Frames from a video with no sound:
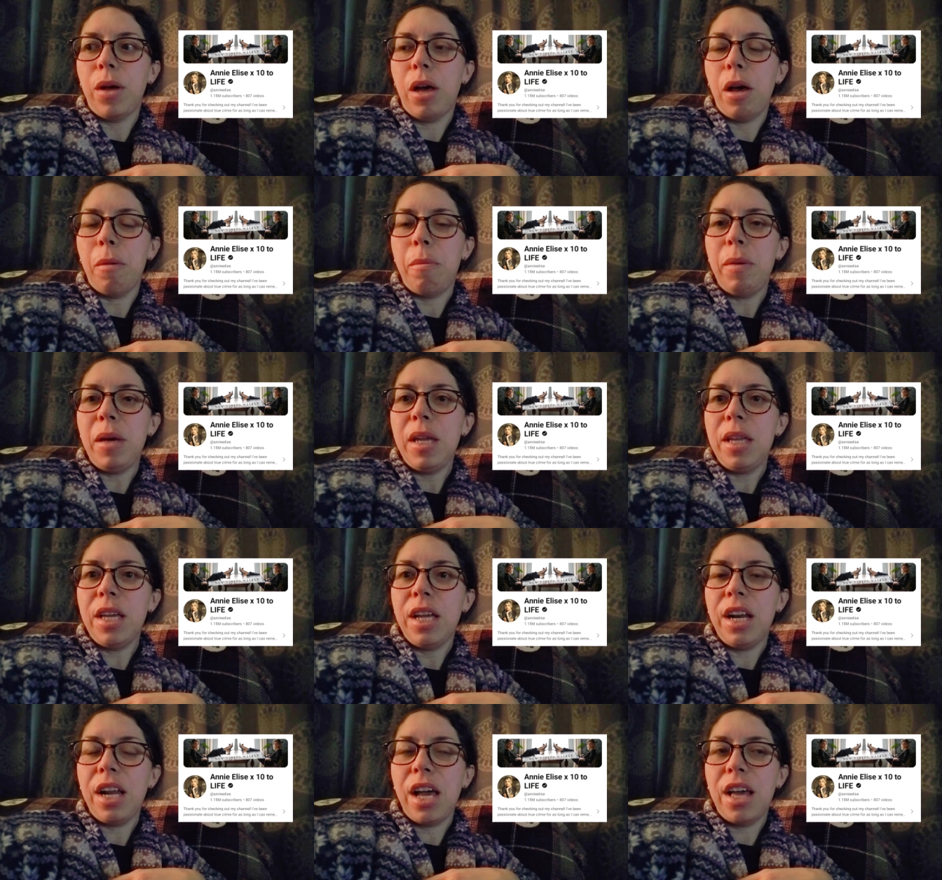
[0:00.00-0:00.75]

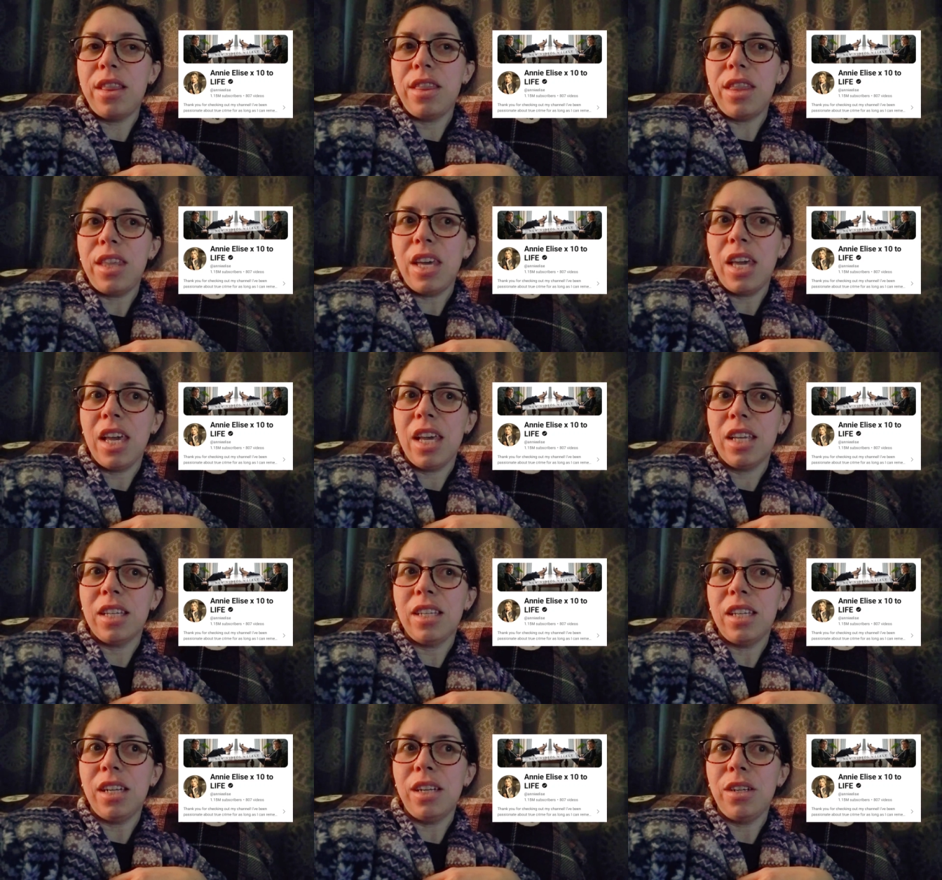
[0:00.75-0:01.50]
opinion on
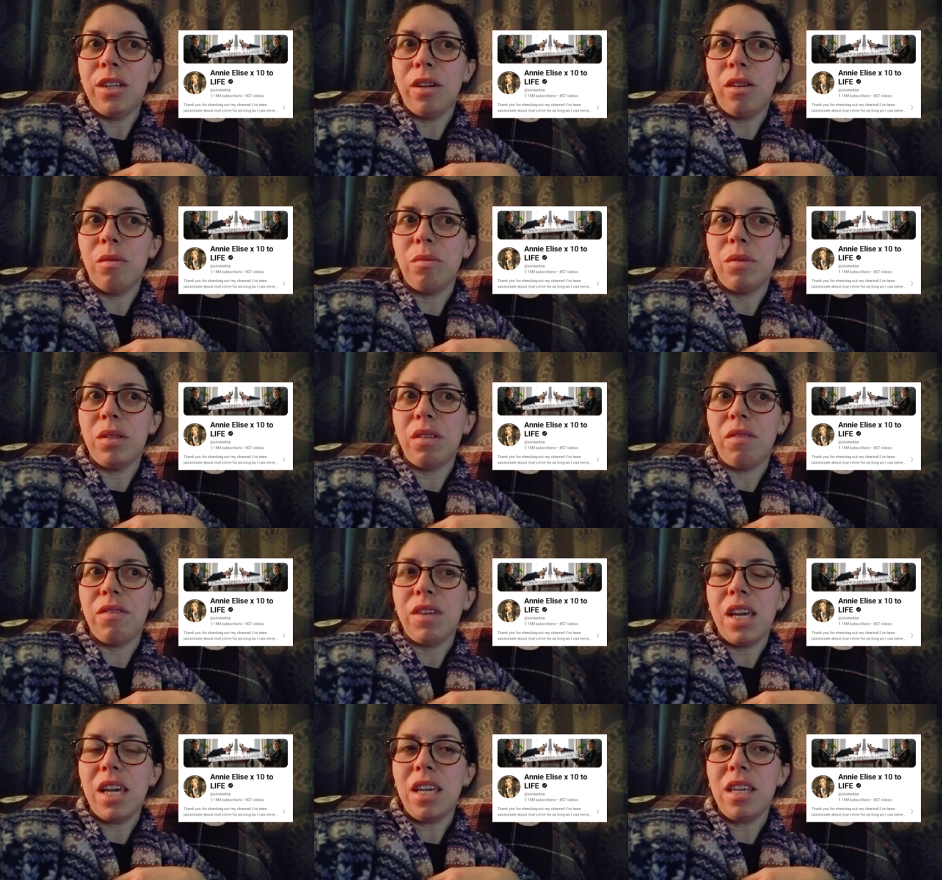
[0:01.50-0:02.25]
things in terms
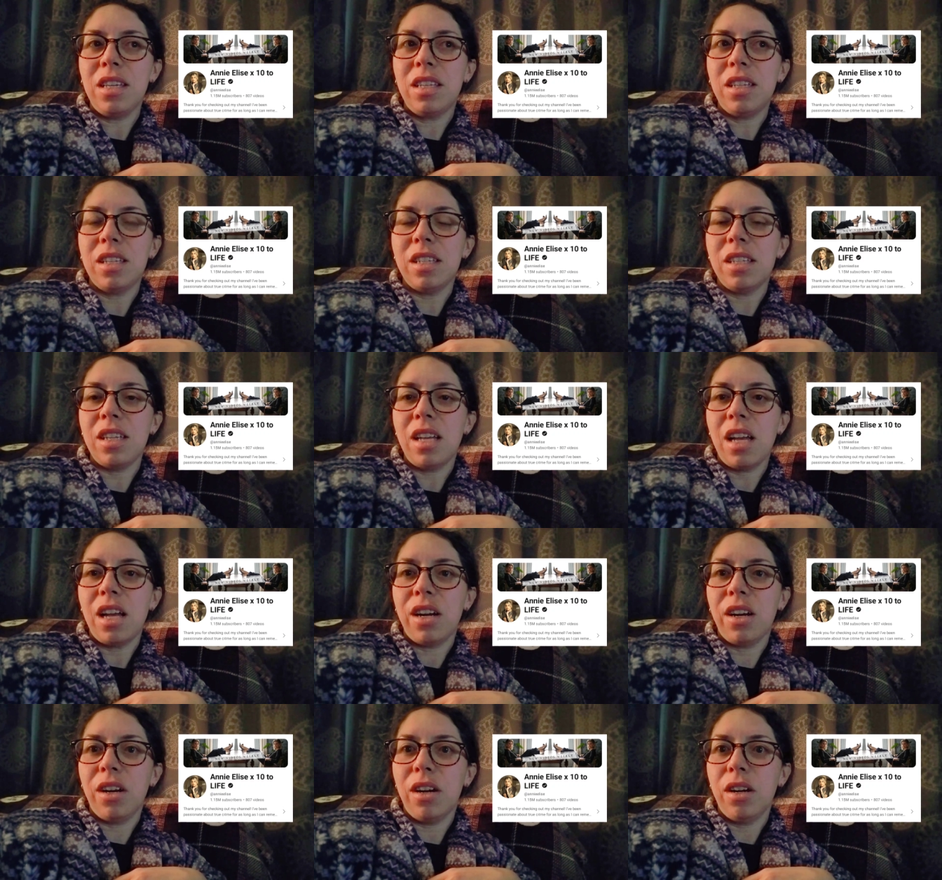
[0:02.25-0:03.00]
of cases
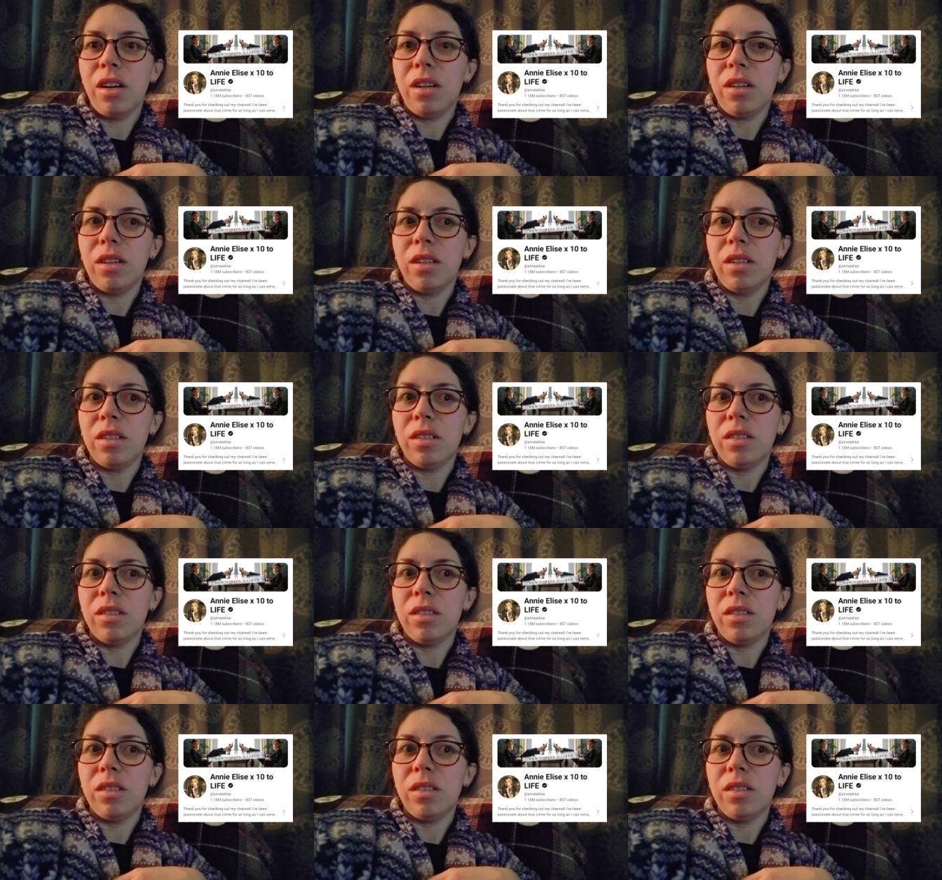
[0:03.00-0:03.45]
that are